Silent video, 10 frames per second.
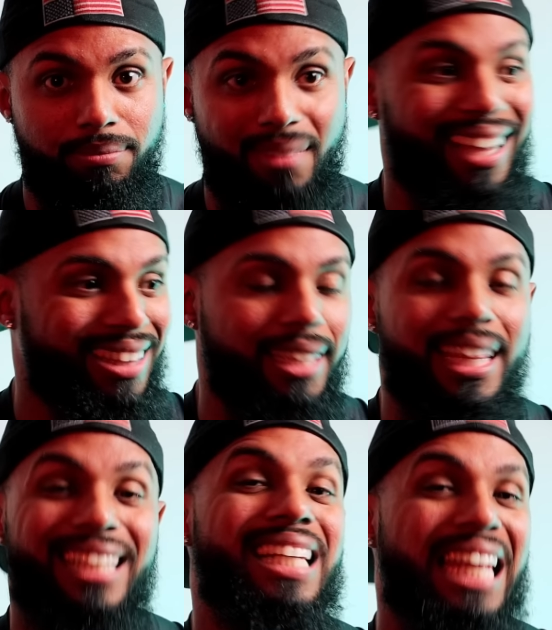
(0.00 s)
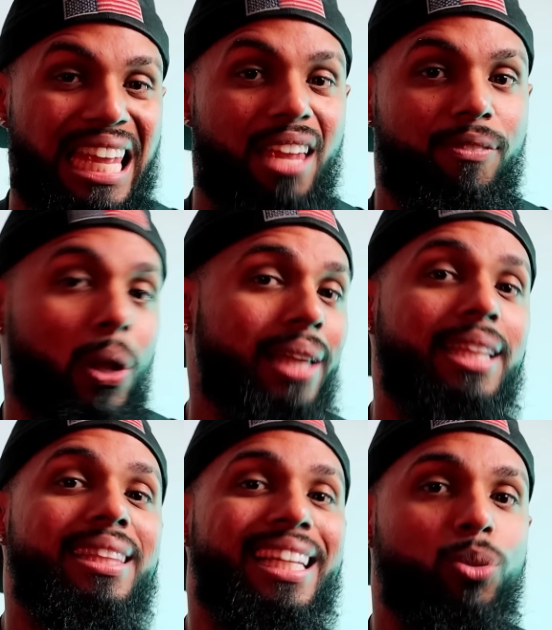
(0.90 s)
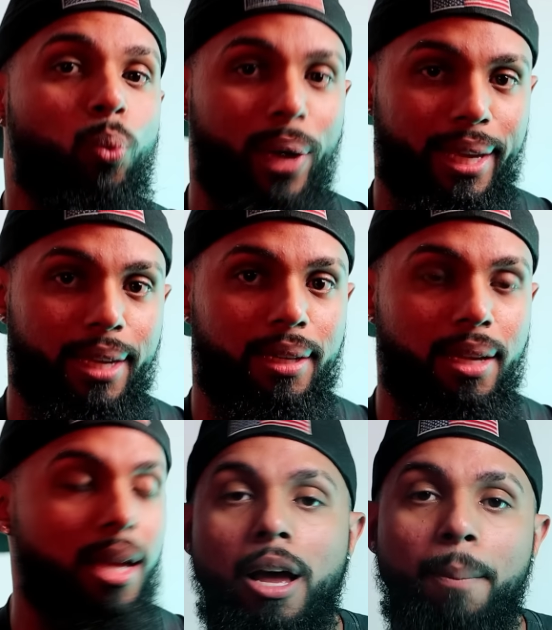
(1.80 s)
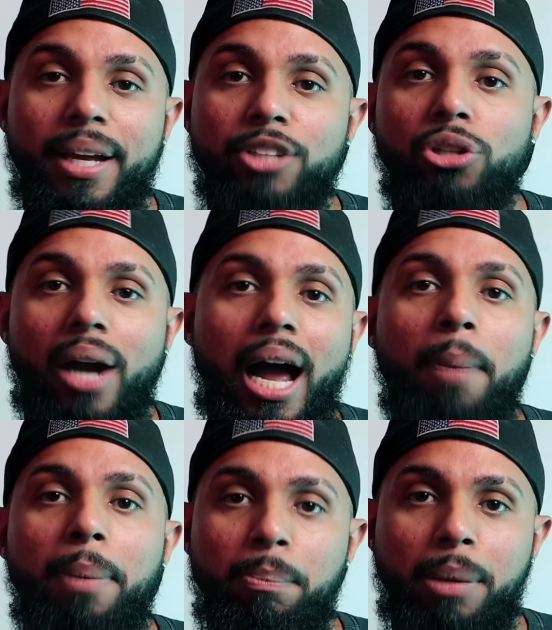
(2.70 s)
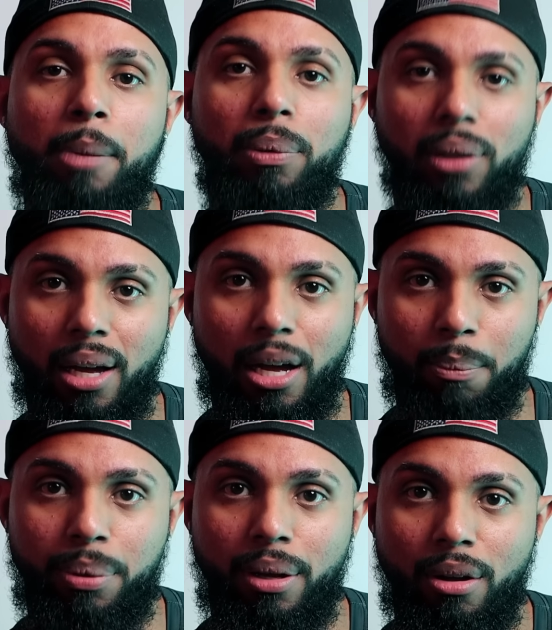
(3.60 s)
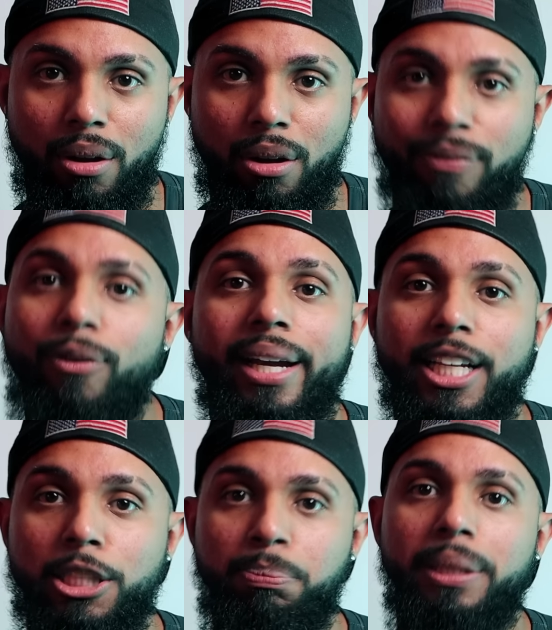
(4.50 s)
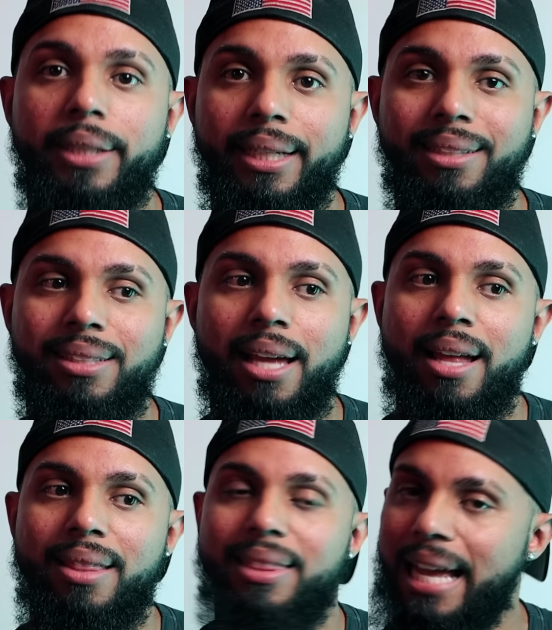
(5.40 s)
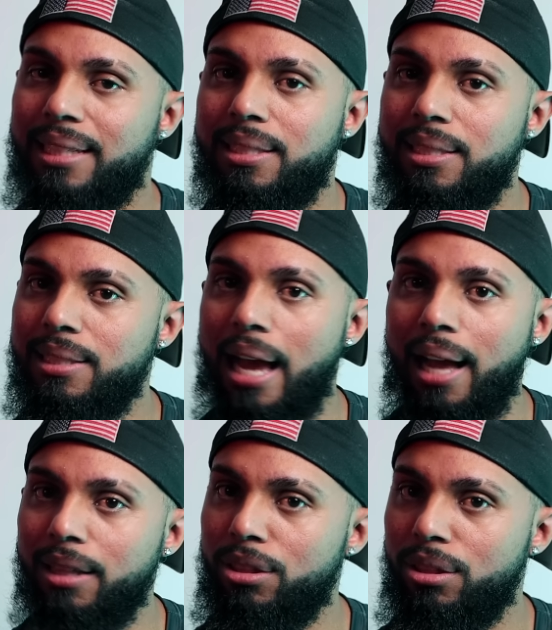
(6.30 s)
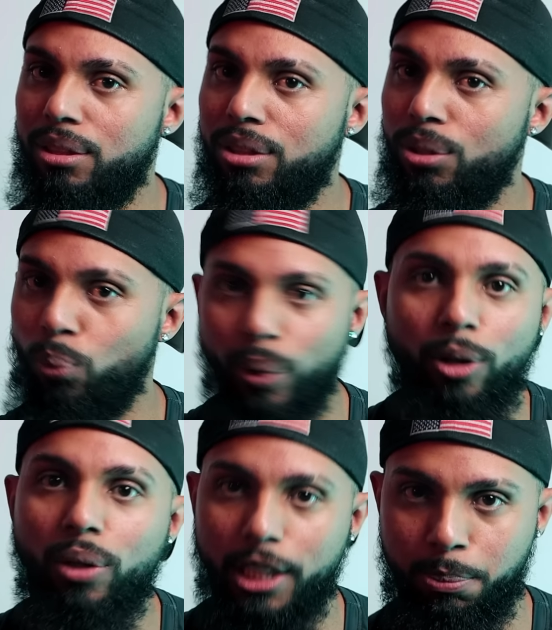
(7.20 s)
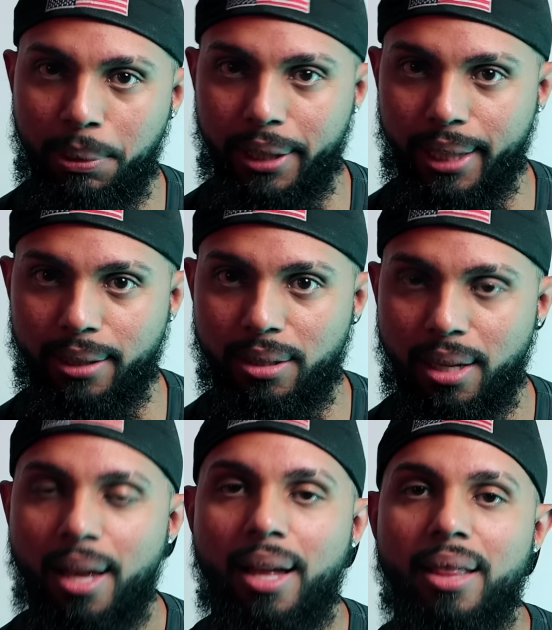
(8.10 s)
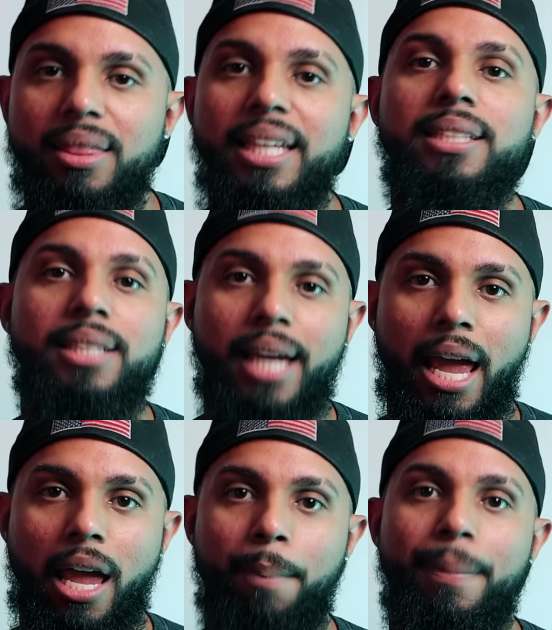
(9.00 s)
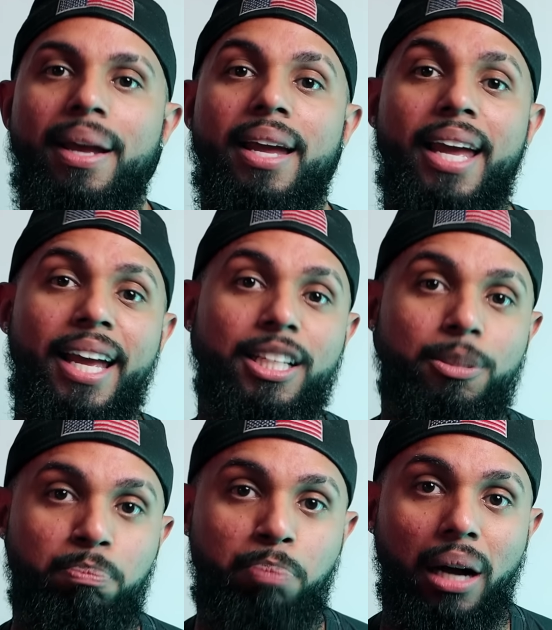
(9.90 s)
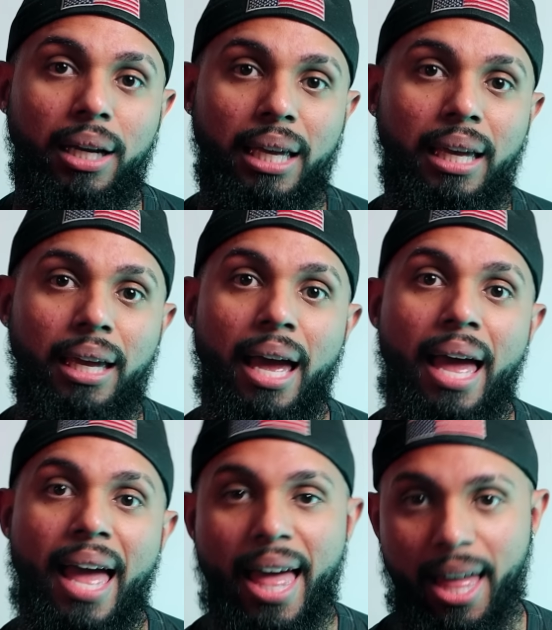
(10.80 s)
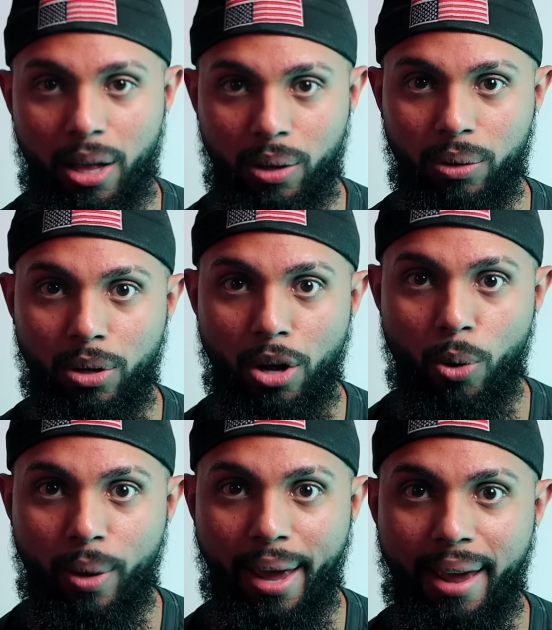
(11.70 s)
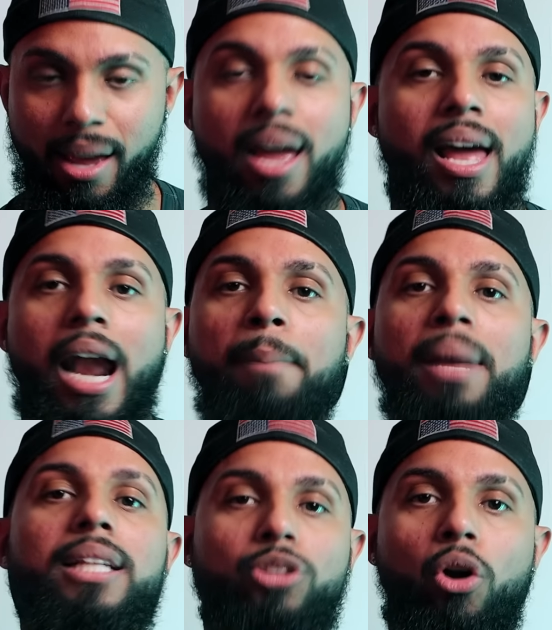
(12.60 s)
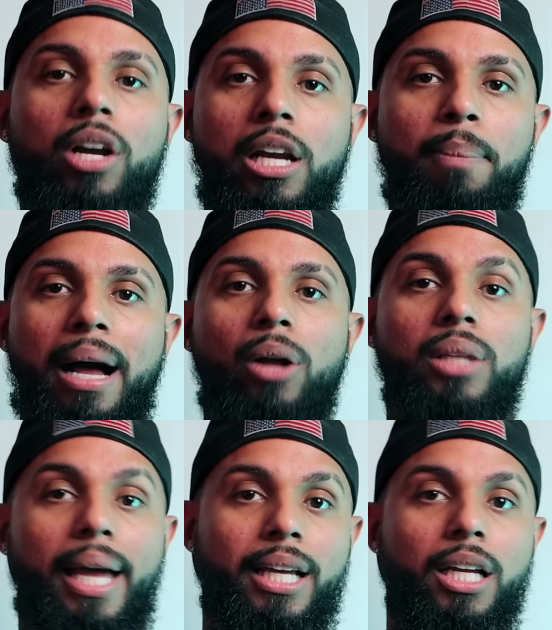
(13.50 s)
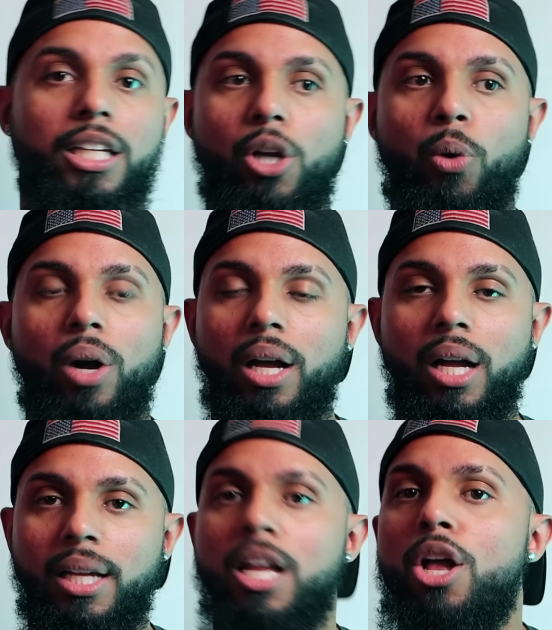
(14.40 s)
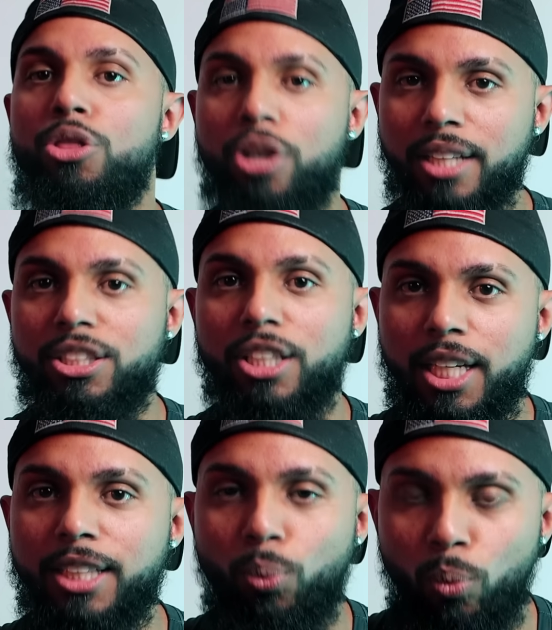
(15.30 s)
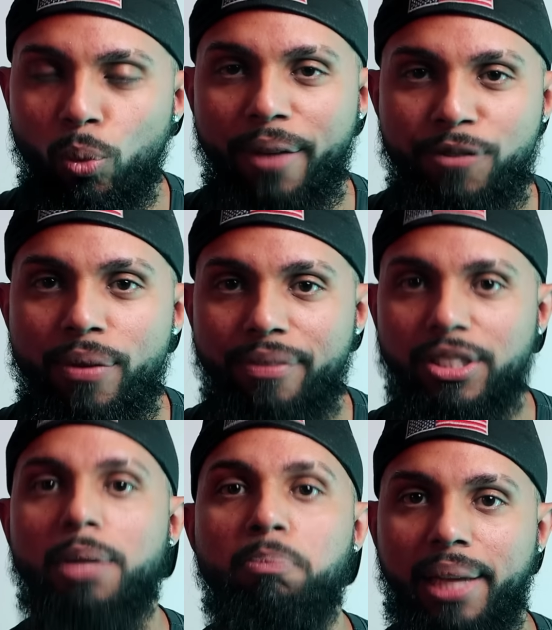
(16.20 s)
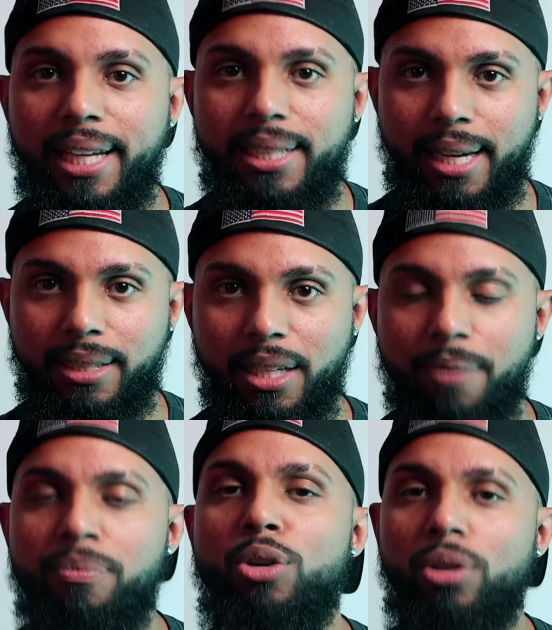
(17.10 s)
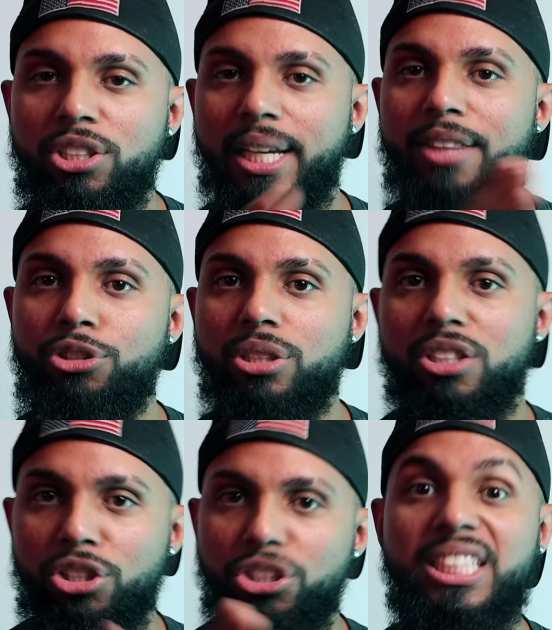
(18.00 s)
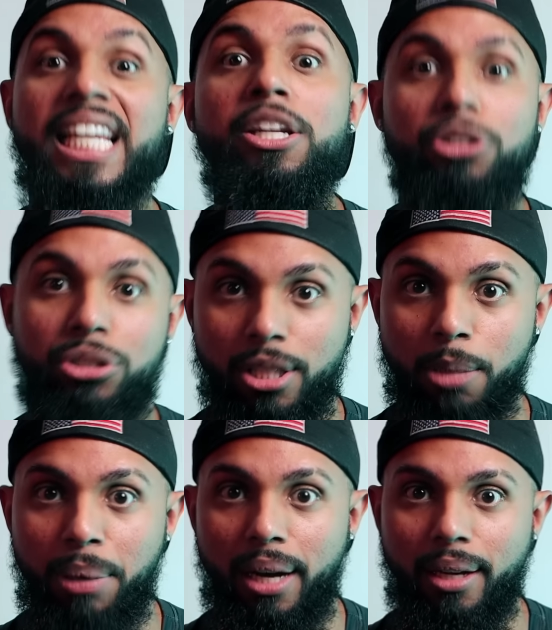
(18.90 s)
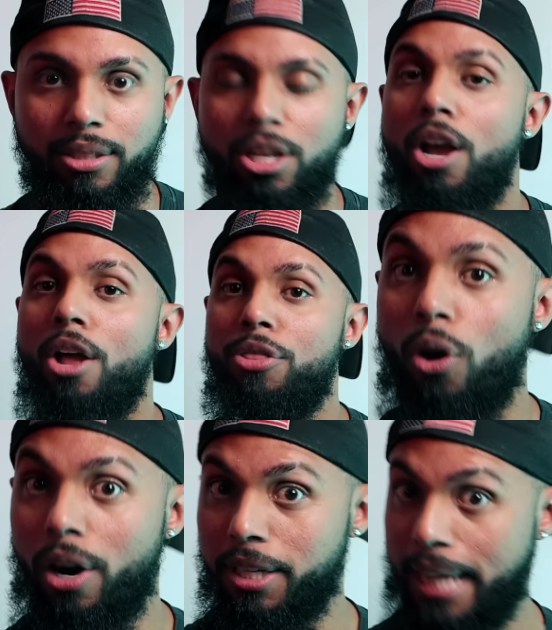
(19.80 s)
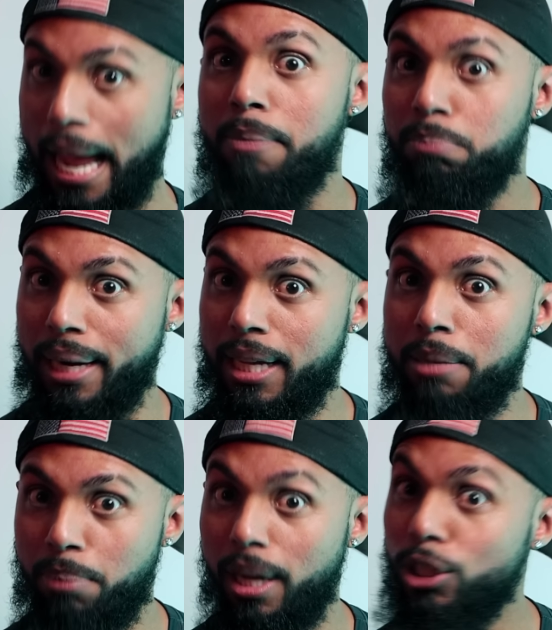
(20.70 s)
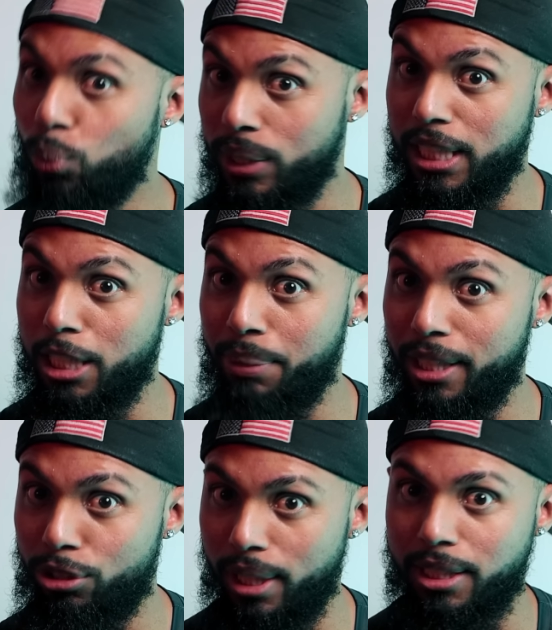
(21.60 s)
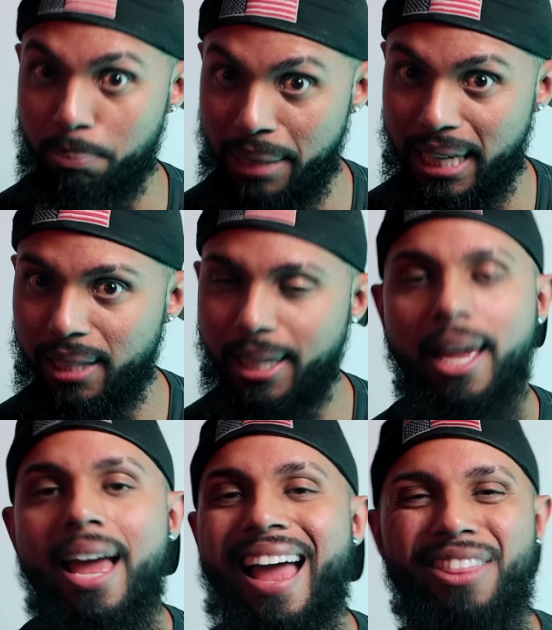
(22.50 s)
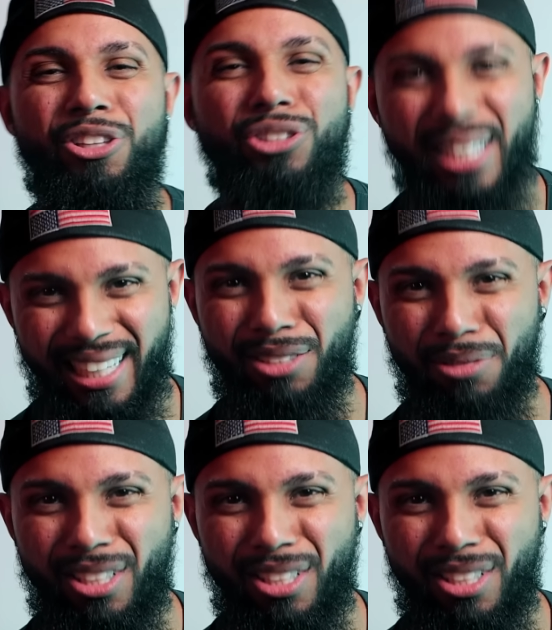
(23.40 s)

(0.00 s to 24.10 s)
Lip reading: I think that's evil. I think that's wicked. Because you're hyping people up for an experience that's not the real experience. This game is buggy hell, okay? And I'm not talking about like, because if you've ever done playtesting, you understand there's tiers to the bugs. There are game-breaking bugs which need to be addressed immediately, and there's less,